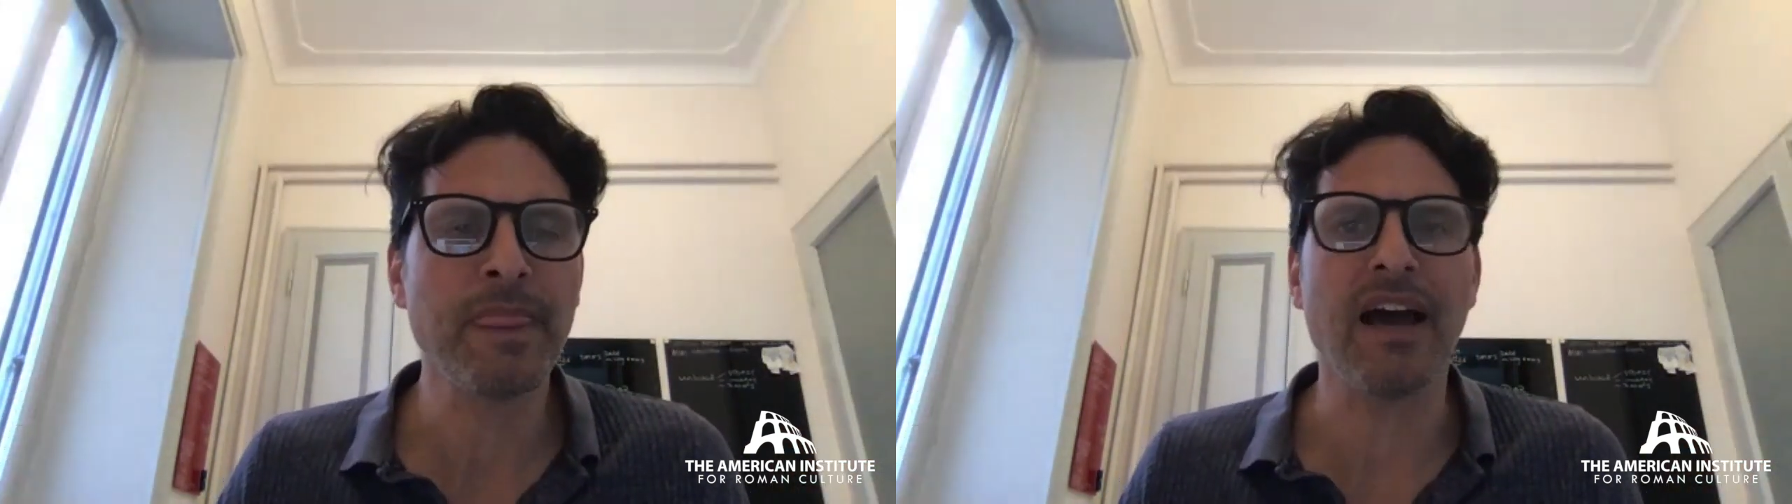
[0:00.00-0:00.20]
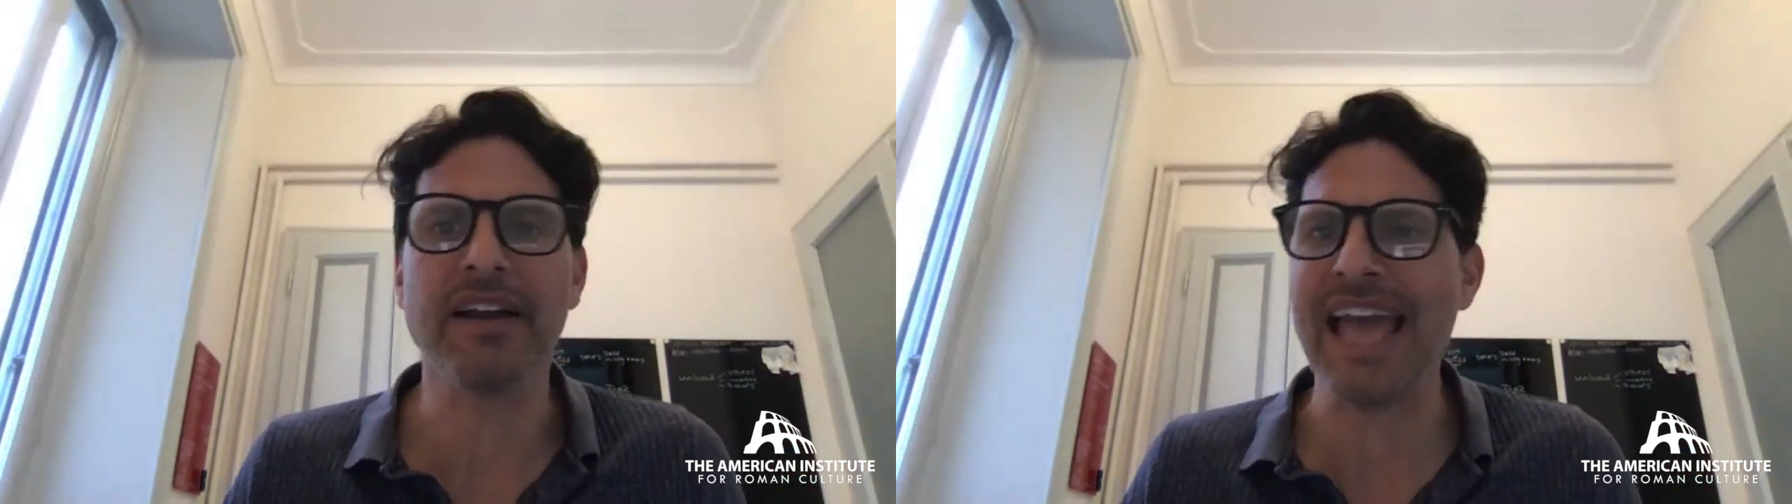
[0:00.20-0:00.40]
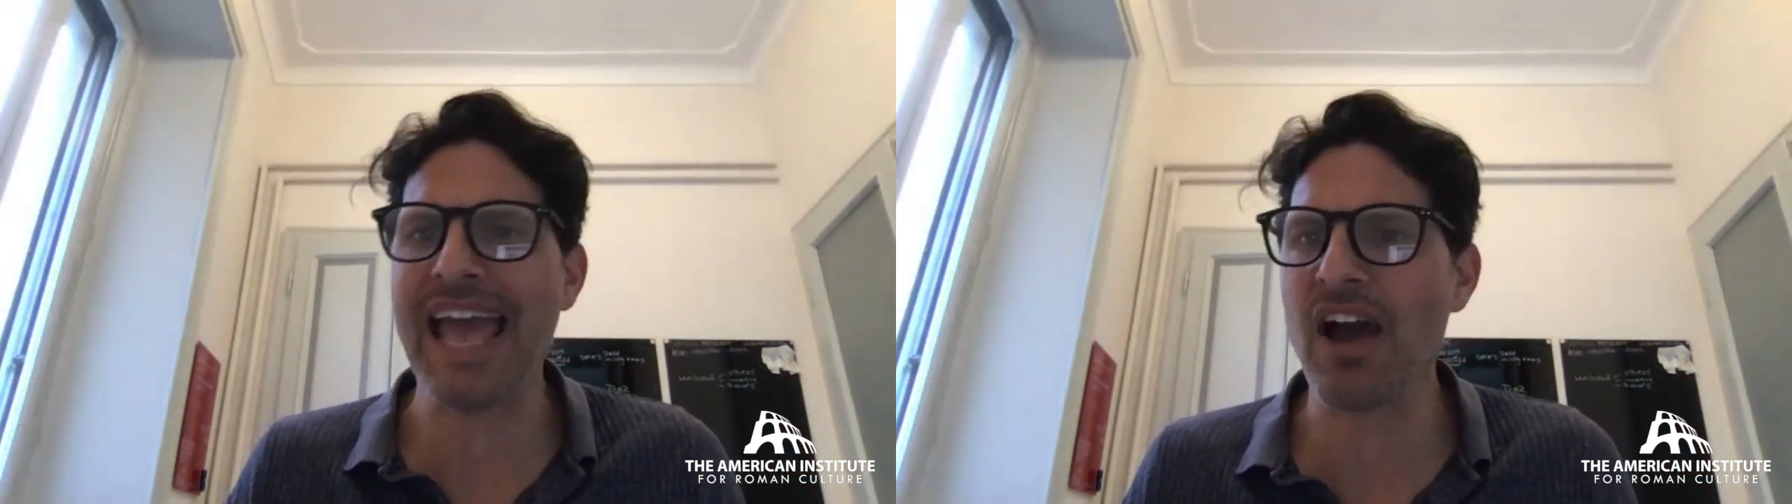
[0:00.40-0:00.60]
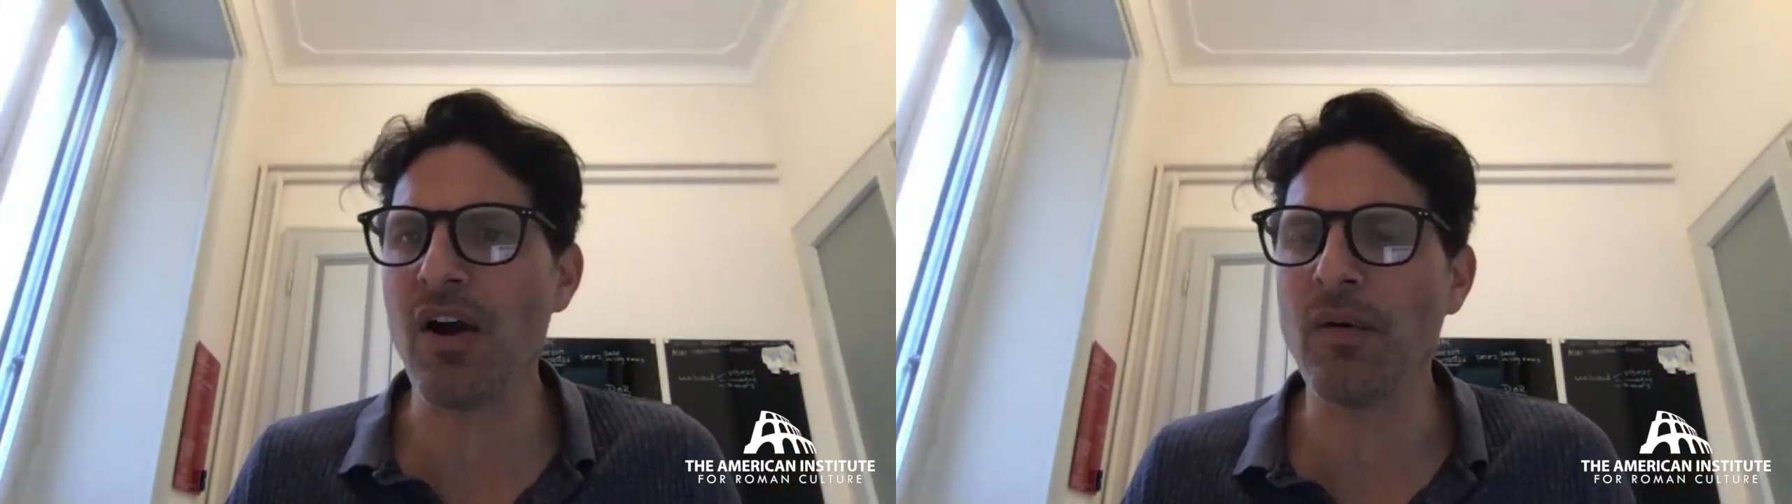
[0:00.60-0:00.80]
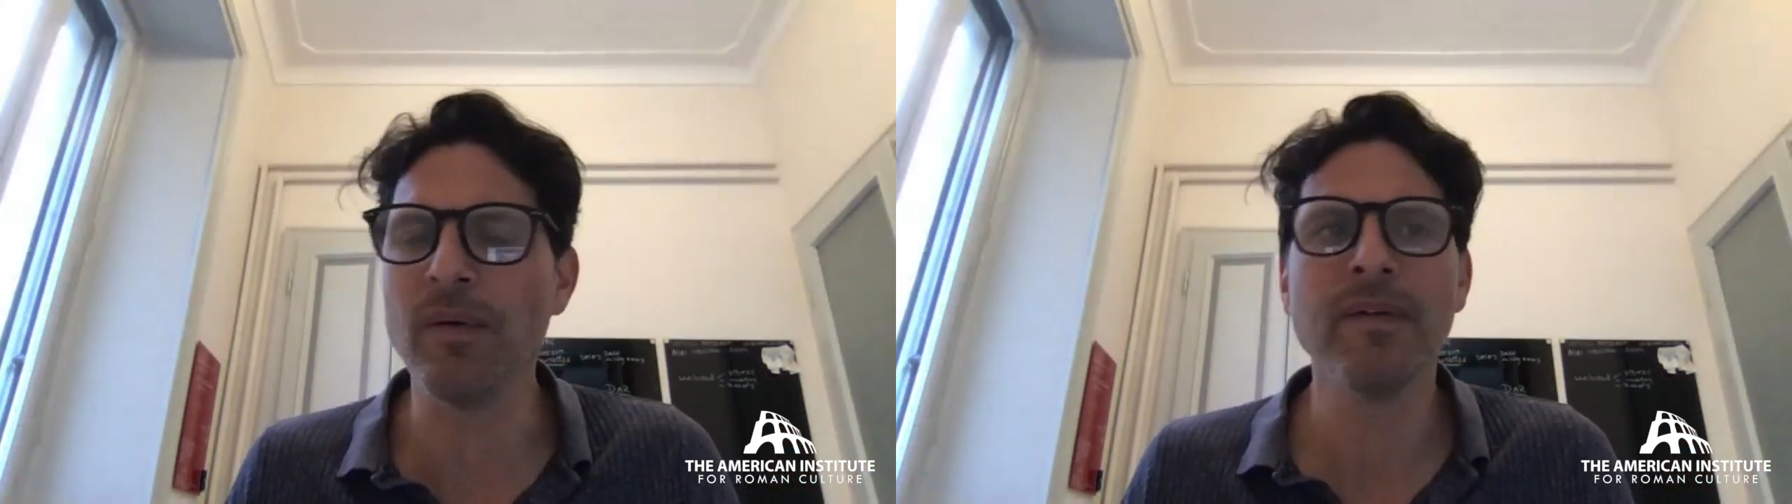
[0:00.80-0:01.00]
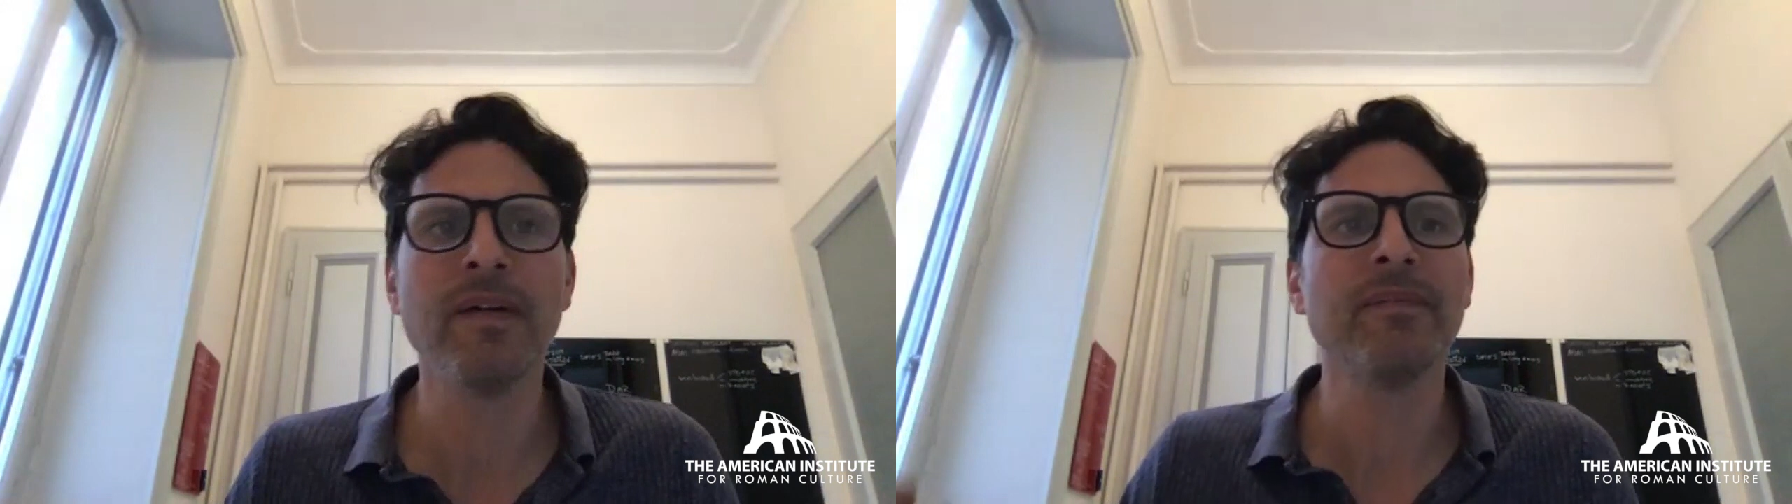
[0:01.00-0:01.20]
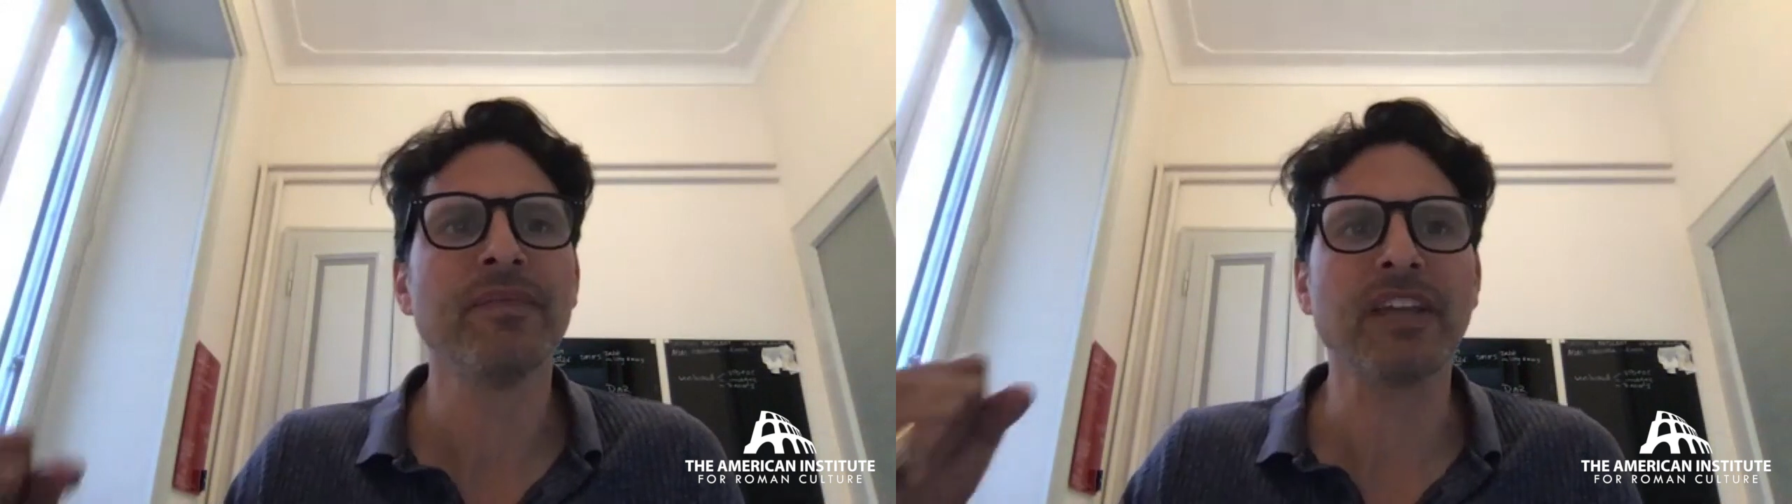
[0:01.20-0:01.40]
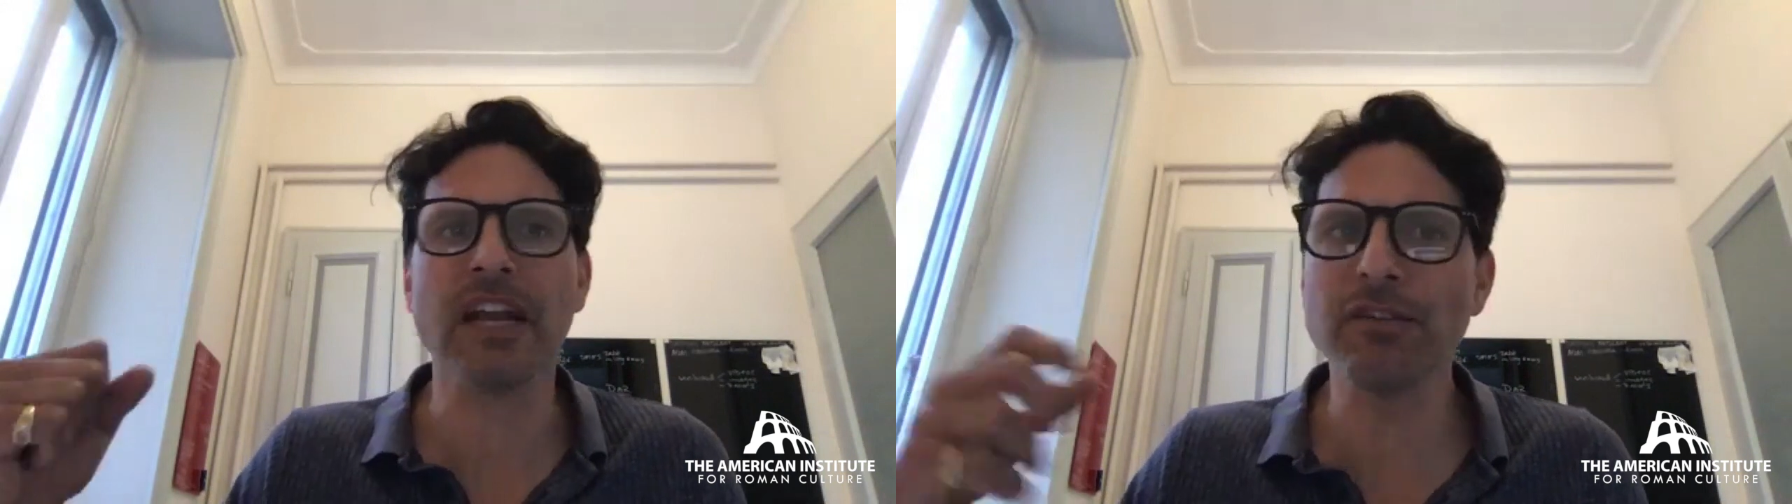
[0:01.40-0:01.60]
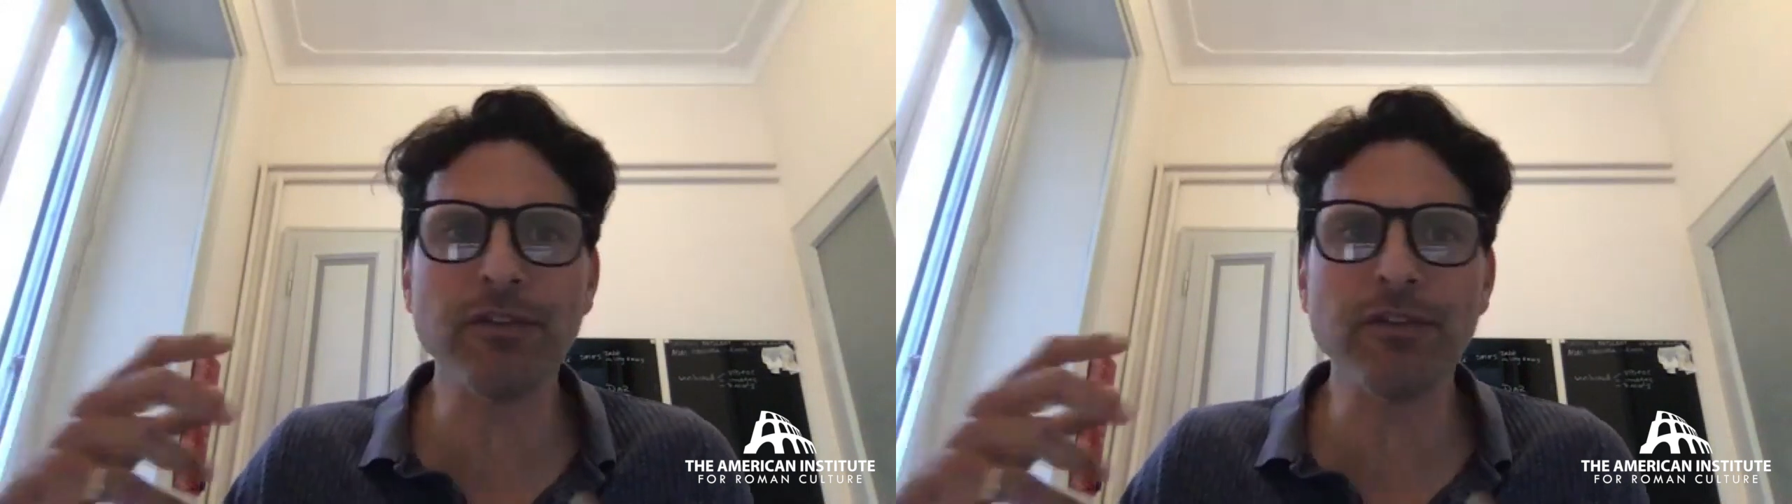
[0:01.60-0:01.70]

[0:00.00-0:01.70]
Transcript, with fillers: on how kind of